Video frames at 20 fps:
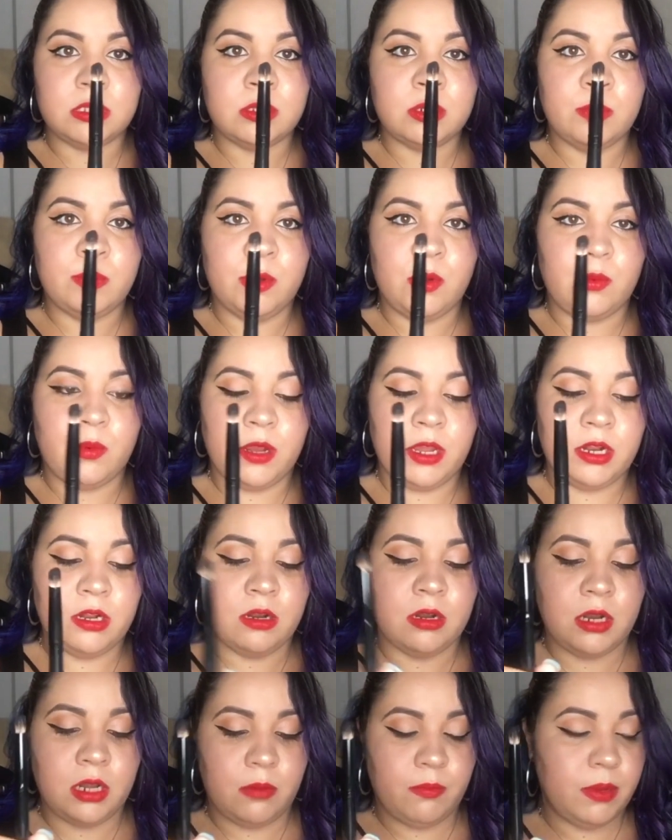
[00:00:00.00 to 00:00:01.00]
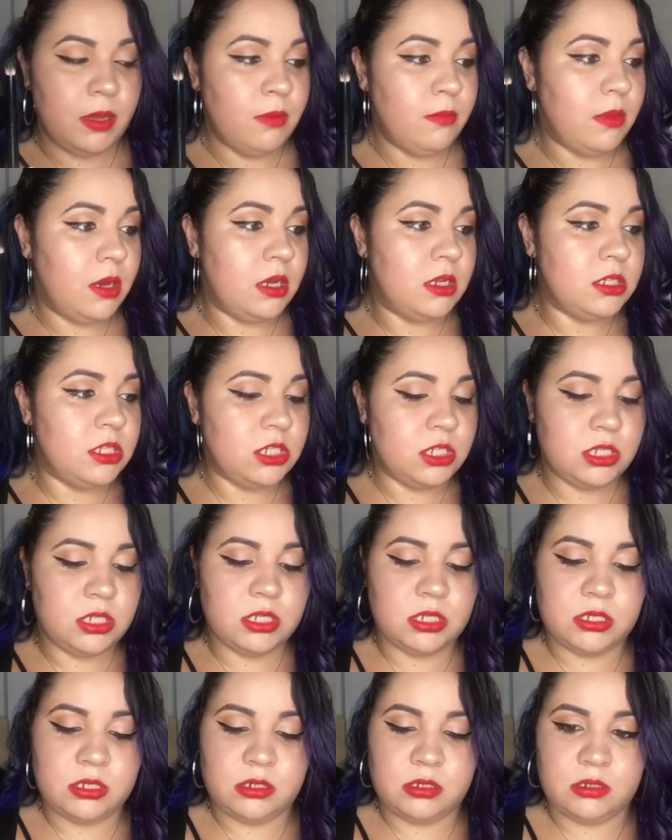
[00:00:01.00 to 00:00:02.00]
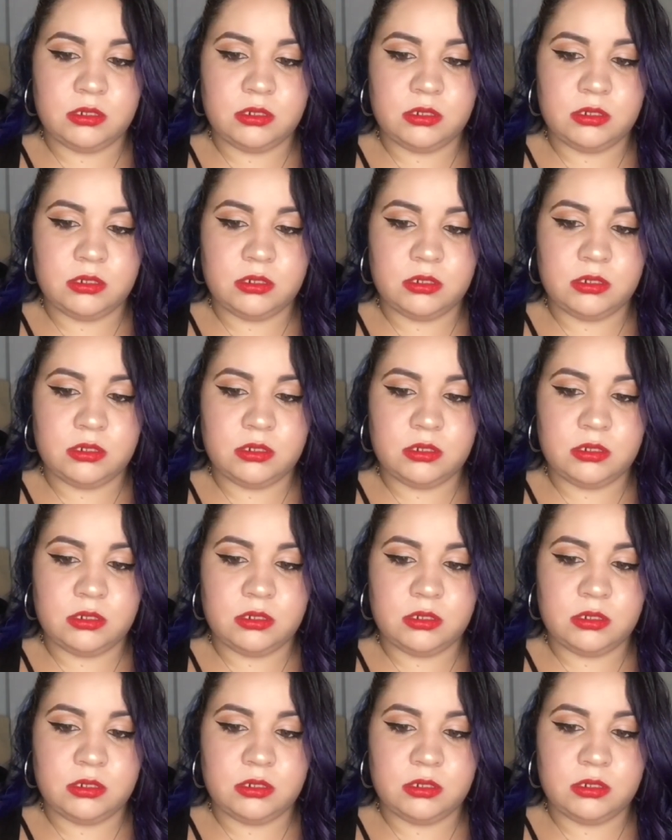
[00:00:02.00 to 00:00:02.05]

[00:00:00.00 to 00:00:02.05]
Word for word: a little bit wider, not by much.